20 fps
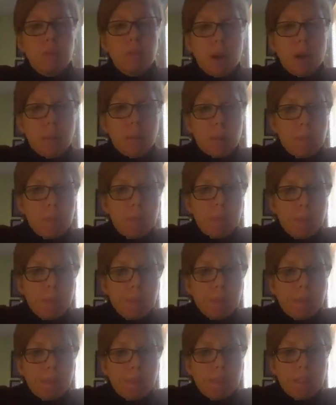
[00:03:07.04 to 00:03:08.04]
problem,
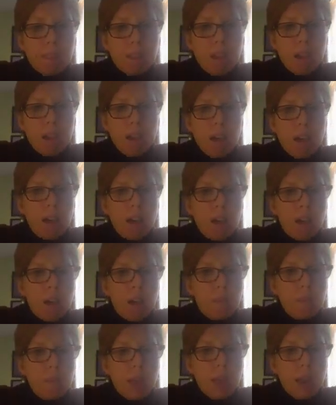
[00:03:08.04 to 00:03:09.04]

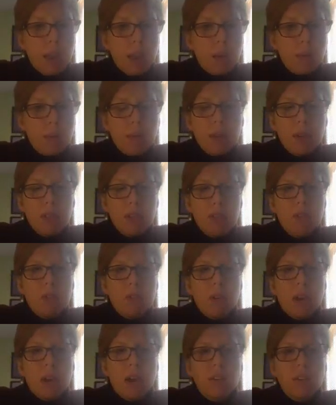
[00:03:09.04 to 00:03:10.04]
and I'm going
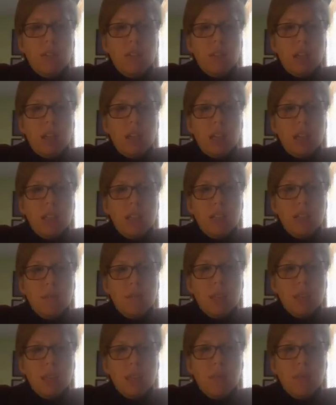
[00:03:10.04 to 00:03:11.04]
to underline some
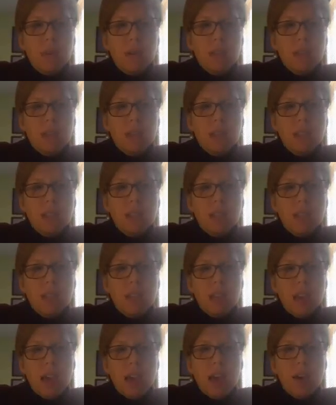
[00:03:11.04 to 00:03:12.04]
keywords. I
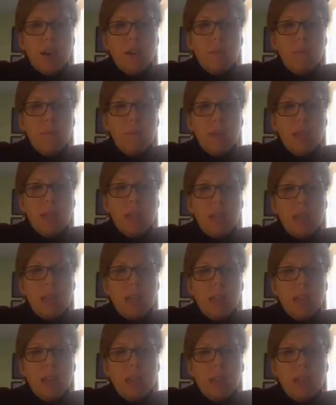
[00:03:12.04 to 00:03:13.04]
see how
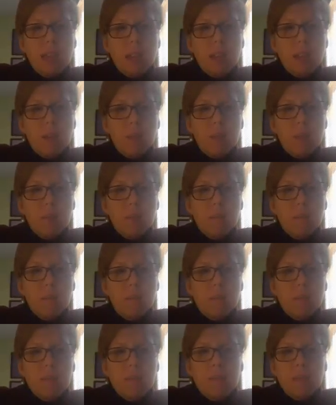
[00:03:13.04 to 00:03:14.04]
many.
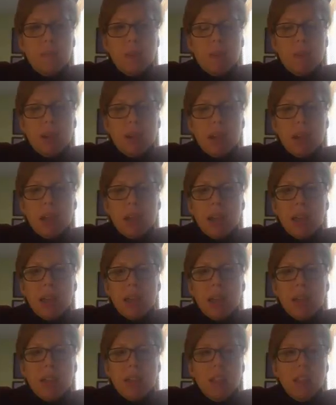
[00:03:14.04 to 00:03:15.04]
Okay.
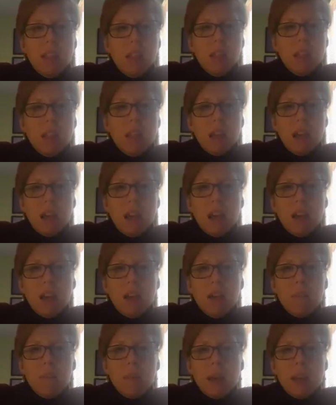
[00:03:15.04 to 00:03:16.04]

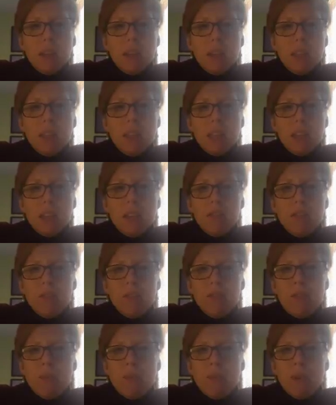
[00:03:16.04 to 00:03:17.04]
I see
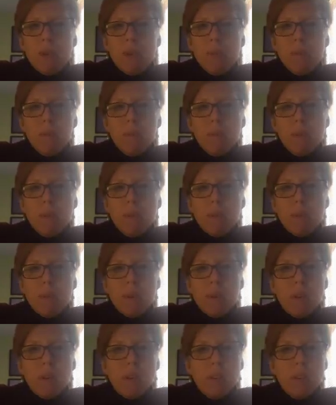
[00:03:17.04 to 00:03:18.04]
4
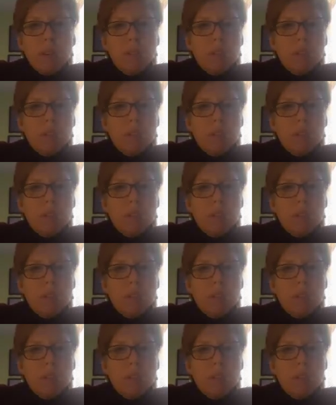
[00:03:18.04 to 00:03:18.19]
more.